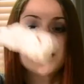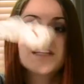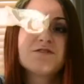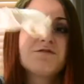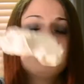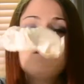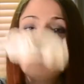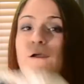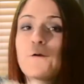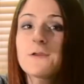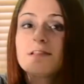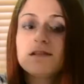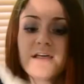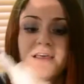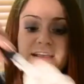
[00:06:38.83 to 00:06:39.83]
It's very
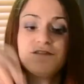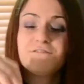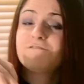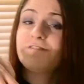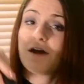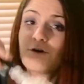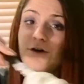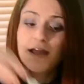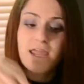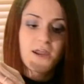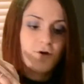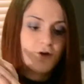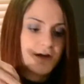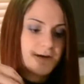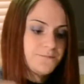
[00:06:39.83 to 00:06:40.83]
light, very
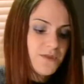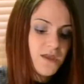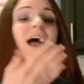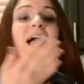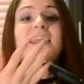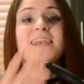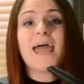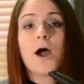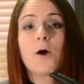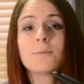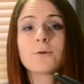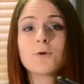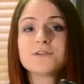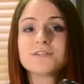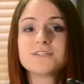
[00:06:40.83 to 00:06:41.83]
airy. And now I'm
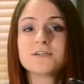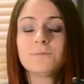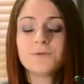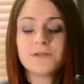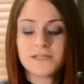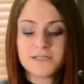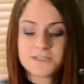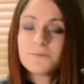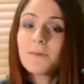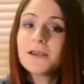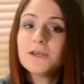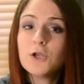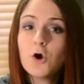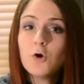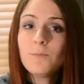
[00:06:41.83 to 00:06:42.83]
going to dump it into my
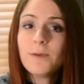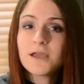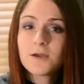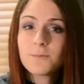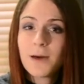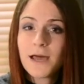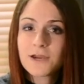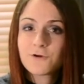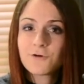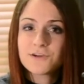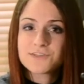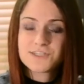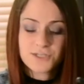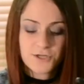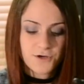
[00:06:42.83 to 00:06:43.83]
no-bake pie
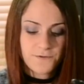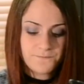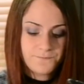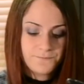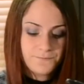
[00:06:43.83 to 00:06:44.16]
crust here.